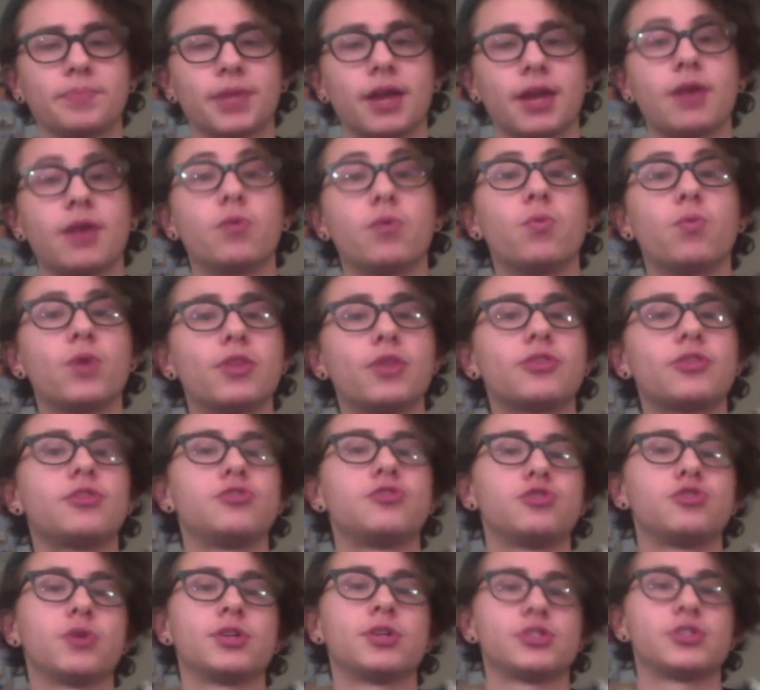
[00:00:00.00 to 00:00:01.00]
And with the
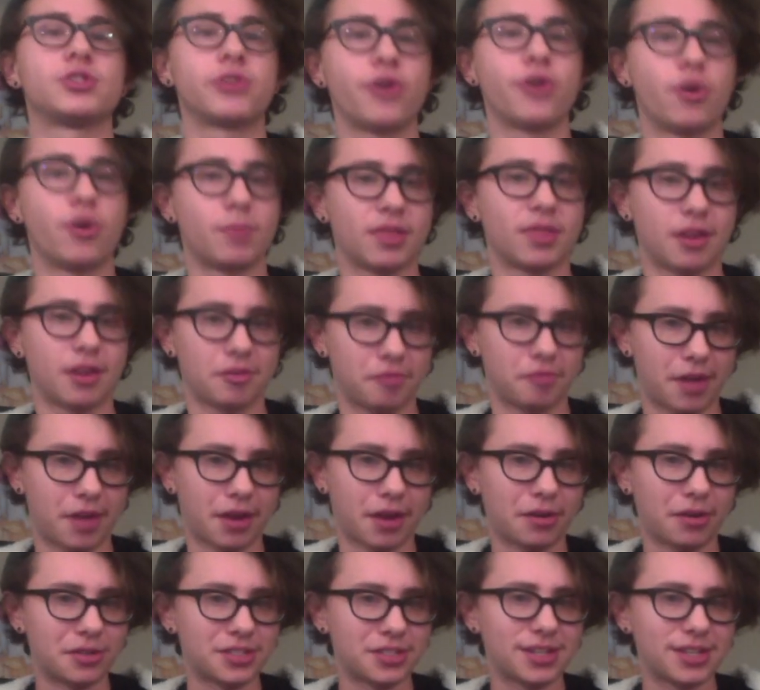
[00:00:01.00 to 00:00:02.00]
choice to open that
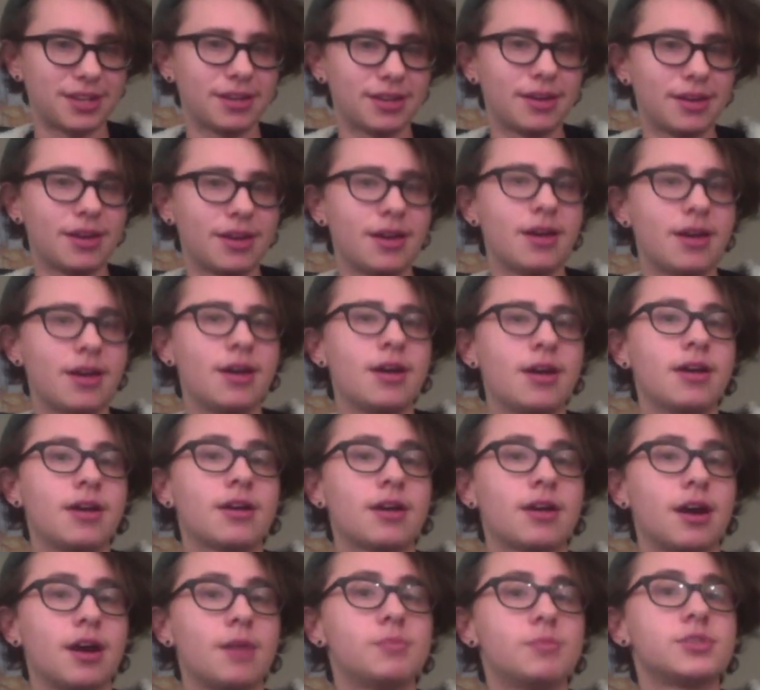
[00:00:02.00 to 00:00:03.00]
faculty
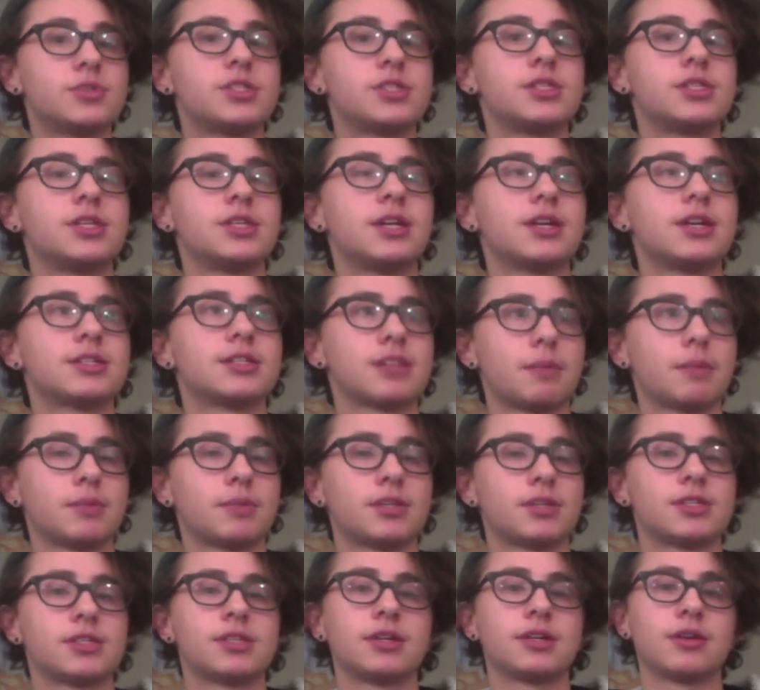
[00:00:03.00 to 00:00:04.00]
comes the
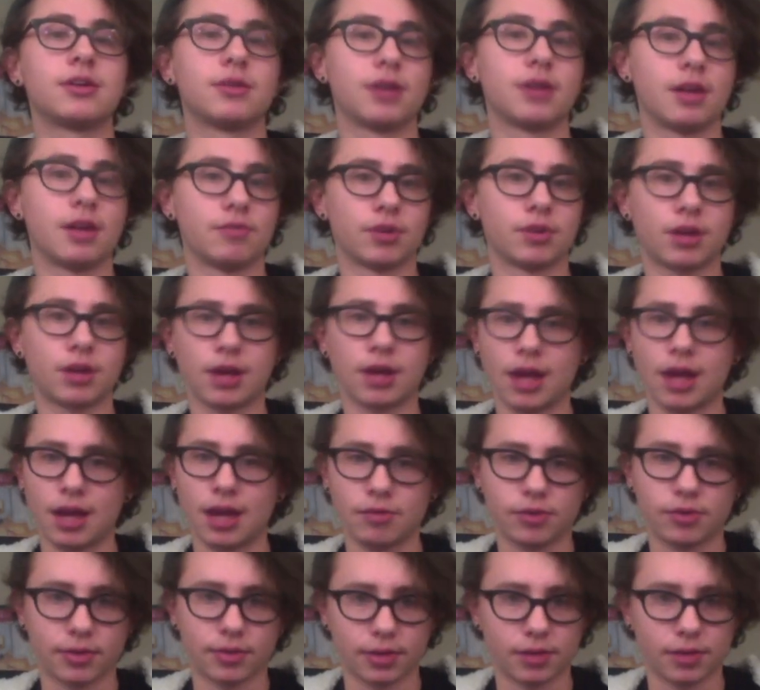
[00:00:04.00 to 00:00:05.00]
acceptance that you're never going to
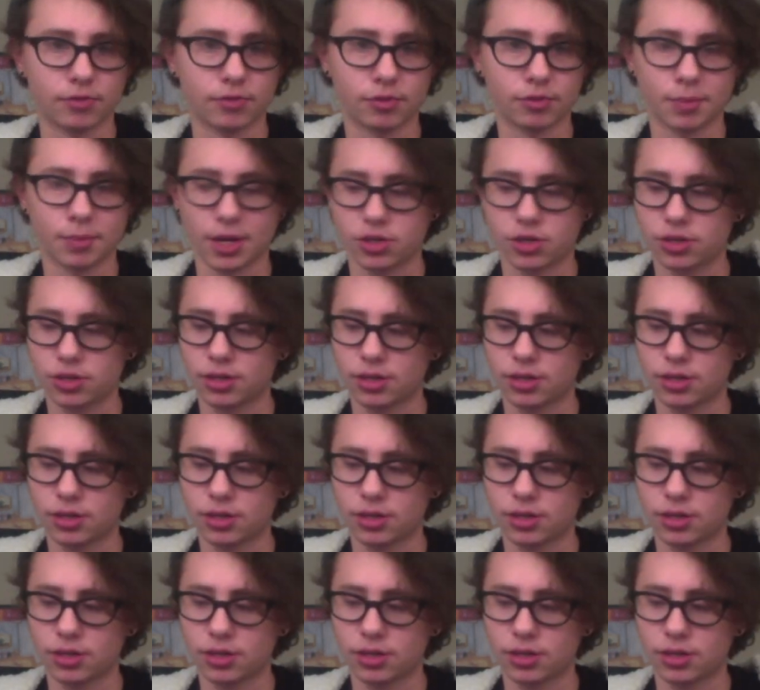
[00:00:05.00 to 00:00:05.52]
have all the information.